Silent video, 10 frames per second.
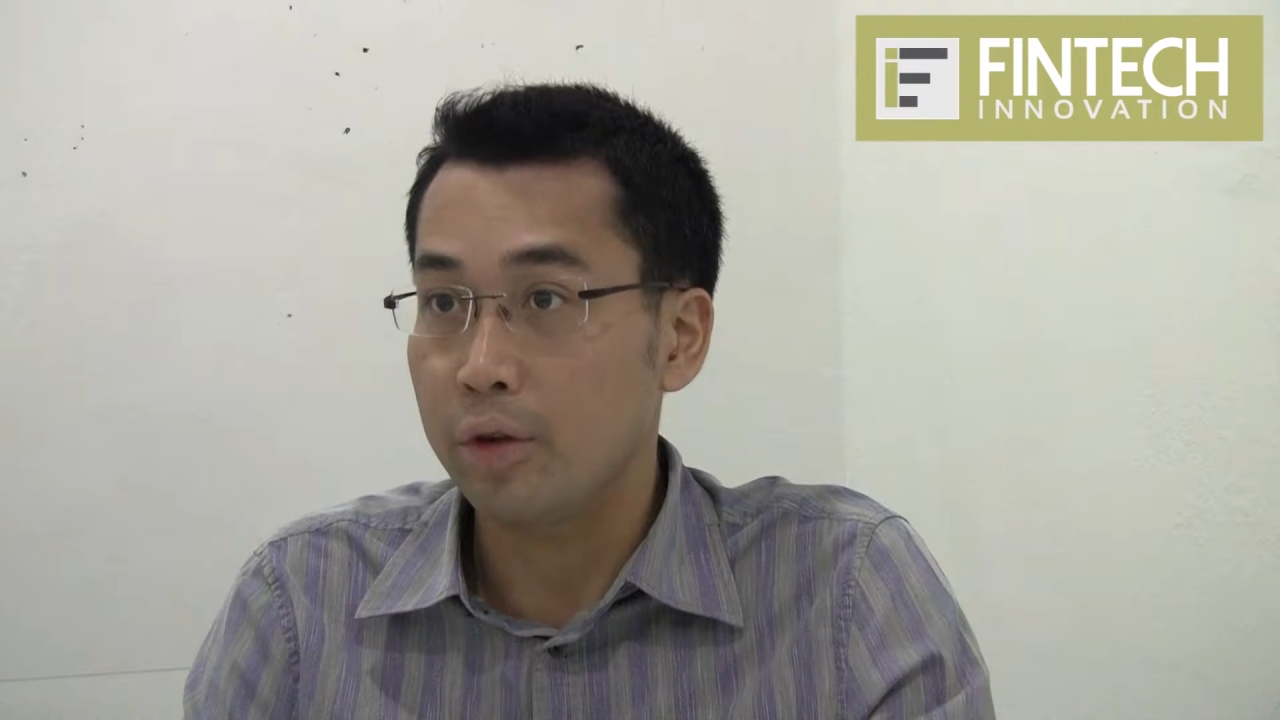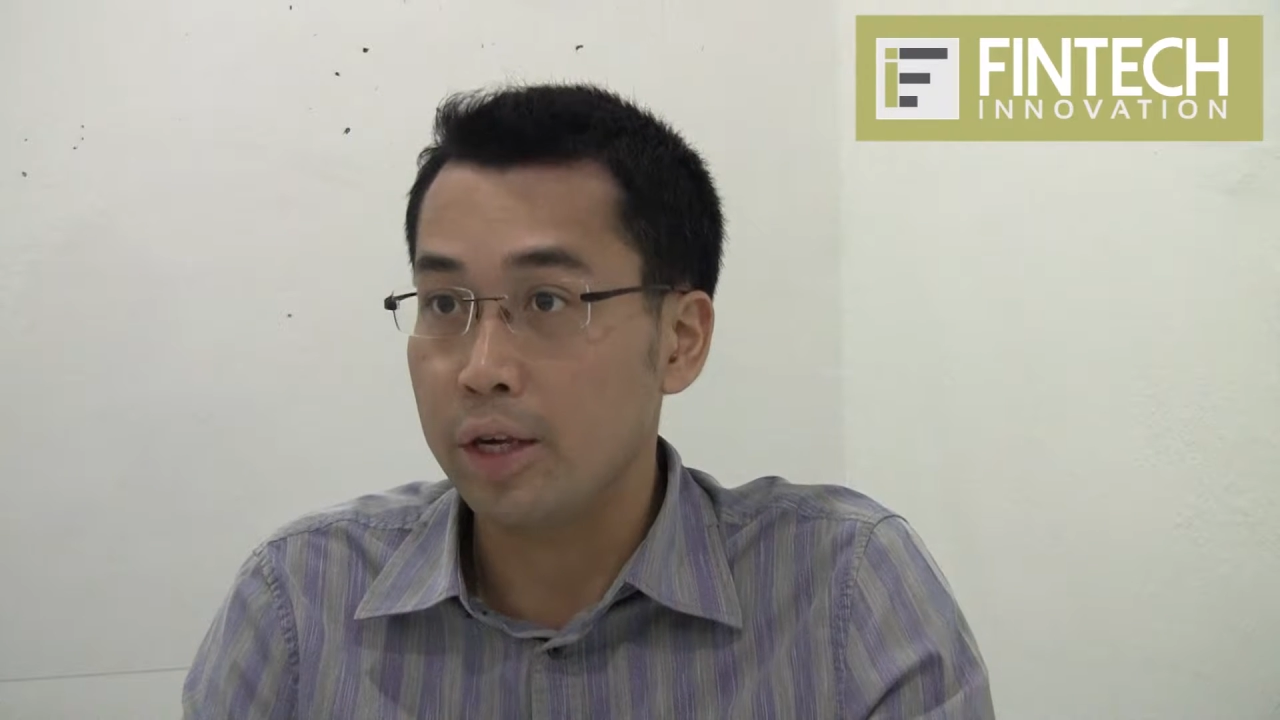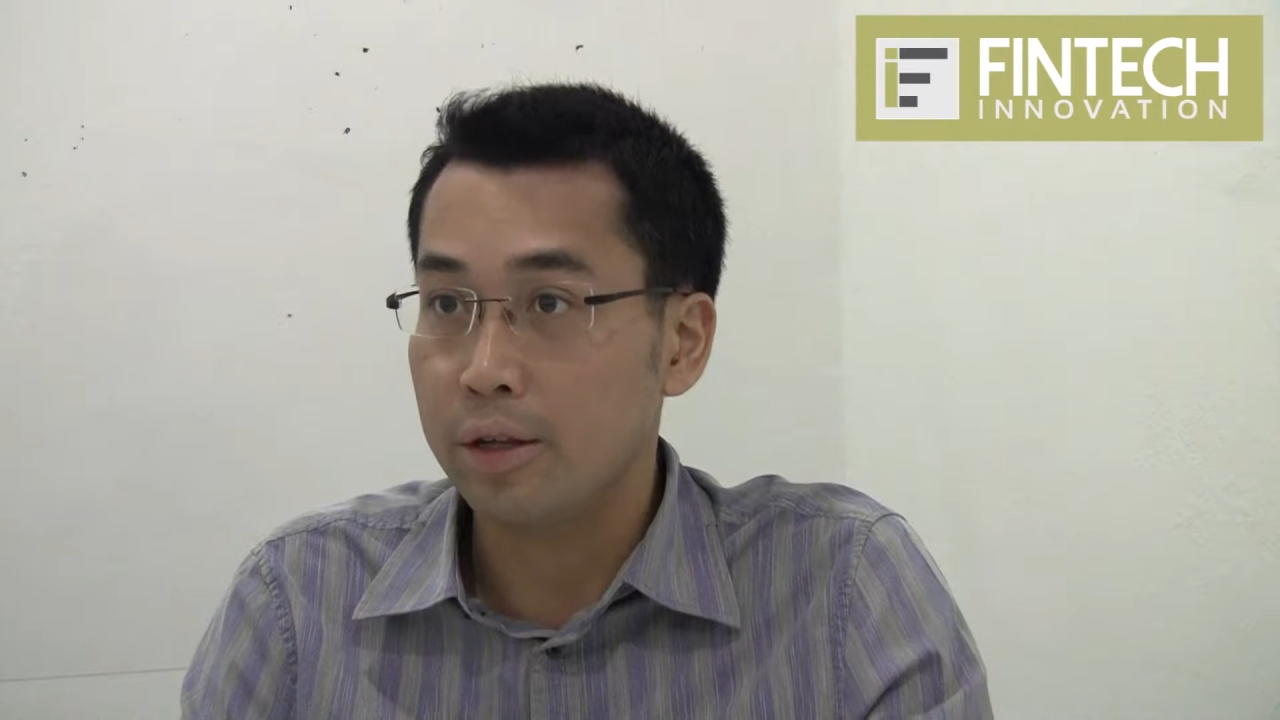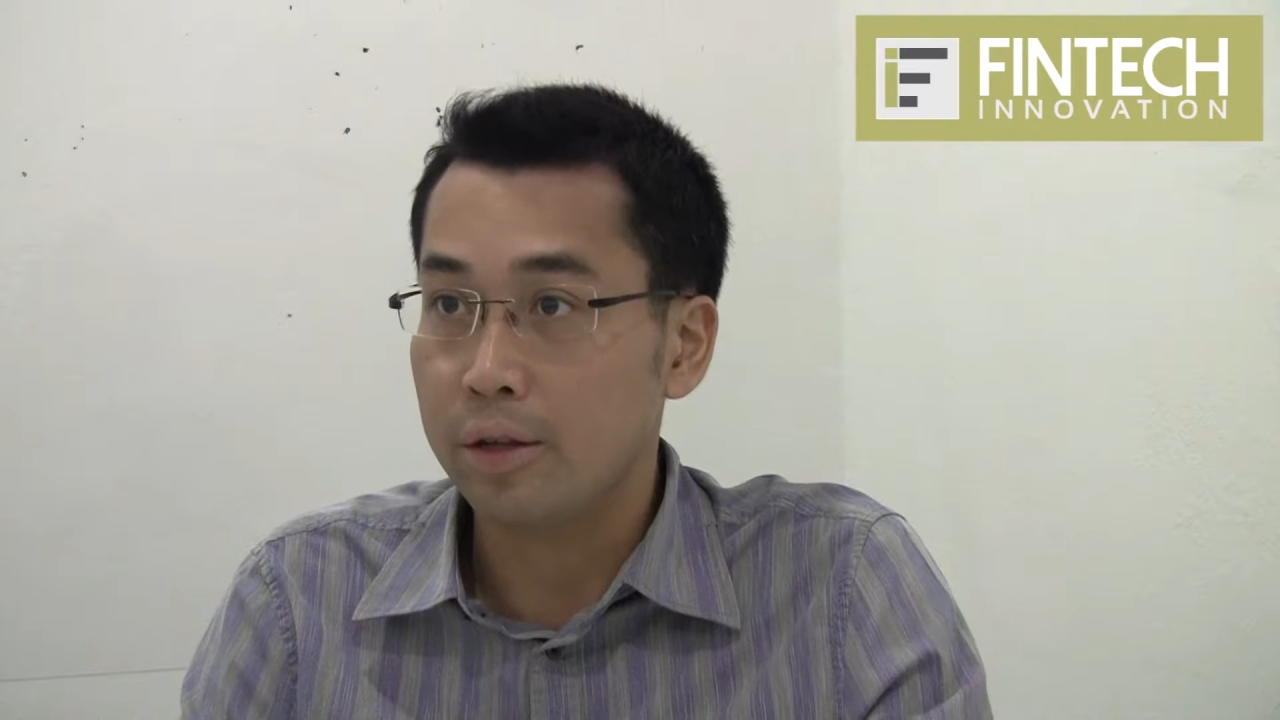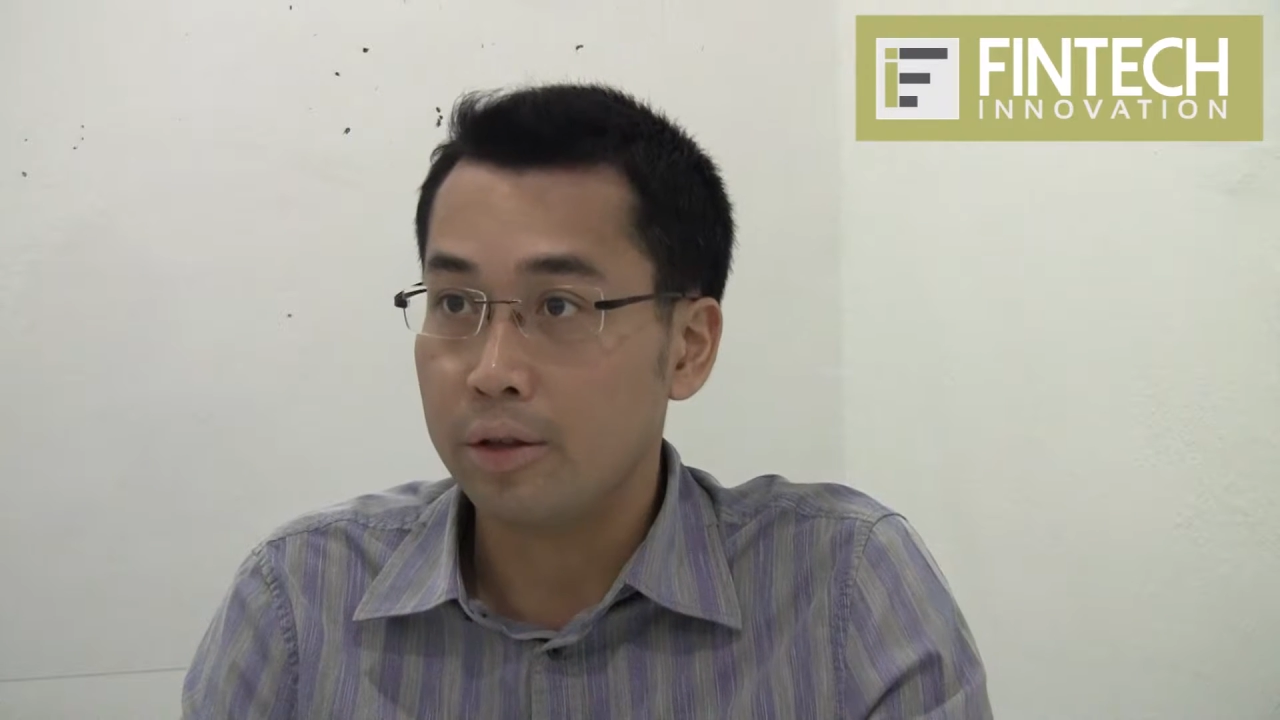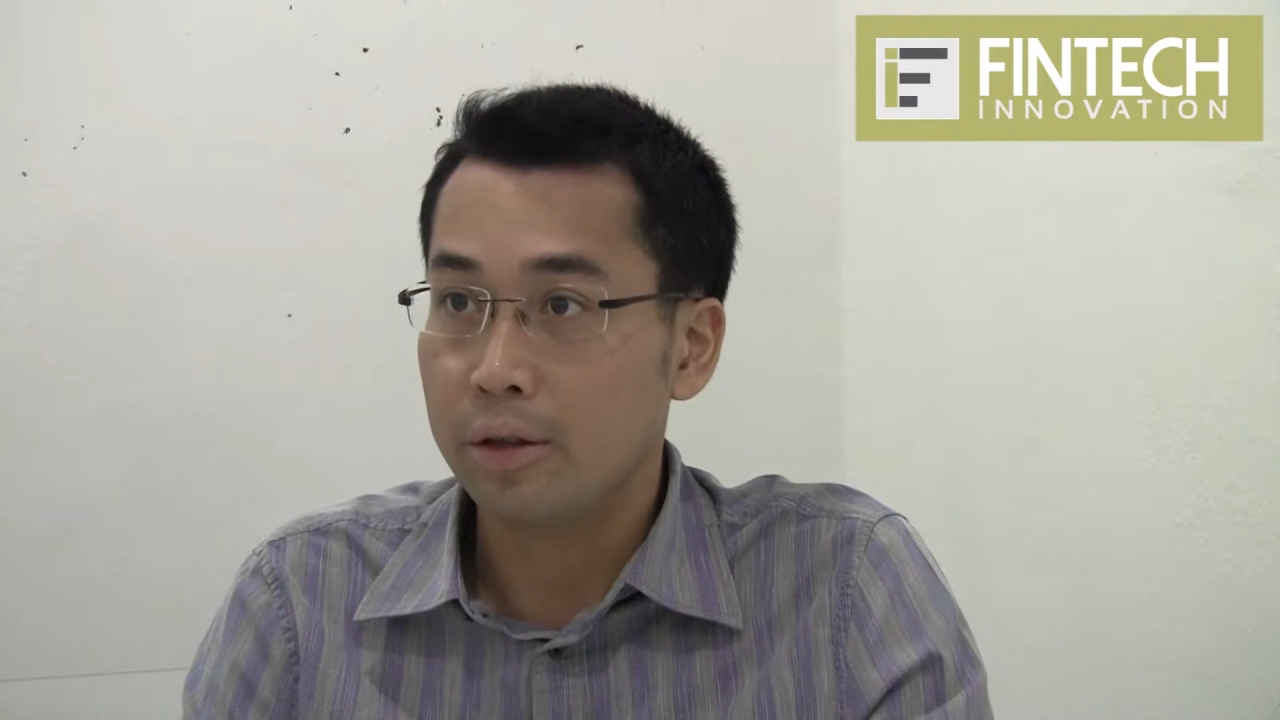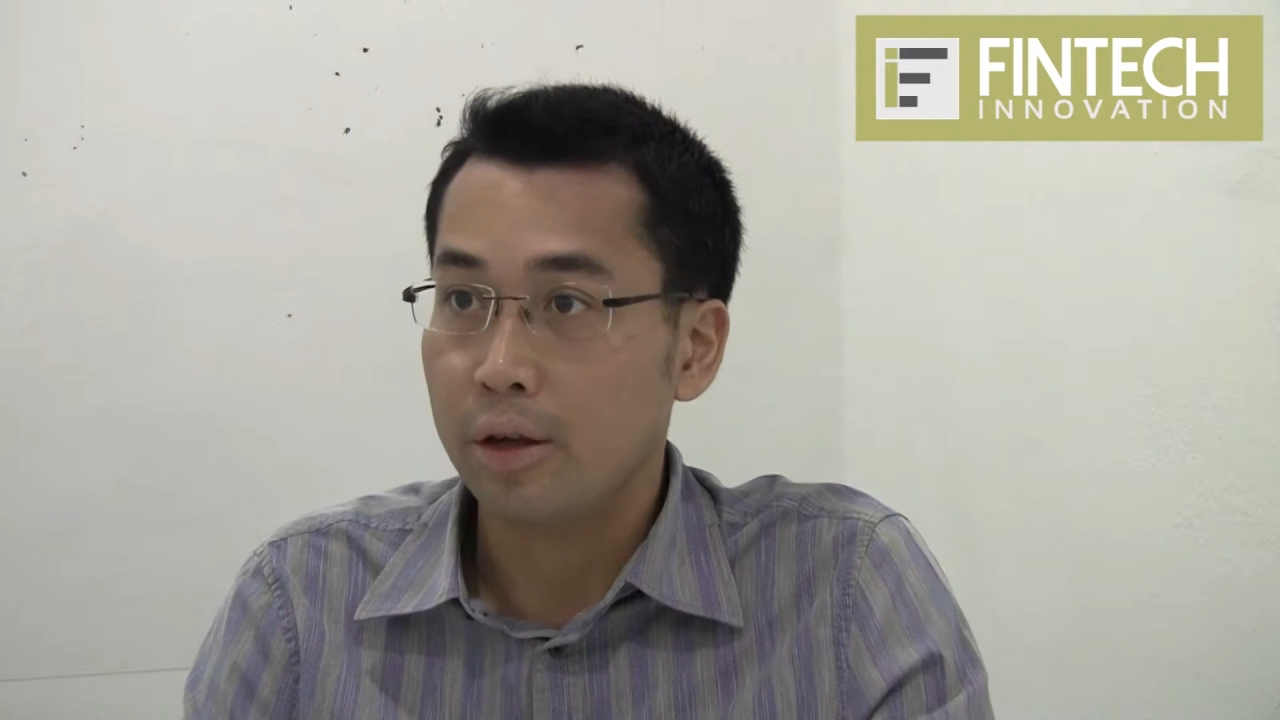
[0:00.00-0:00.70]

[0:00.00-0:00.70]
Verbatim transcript: reasons.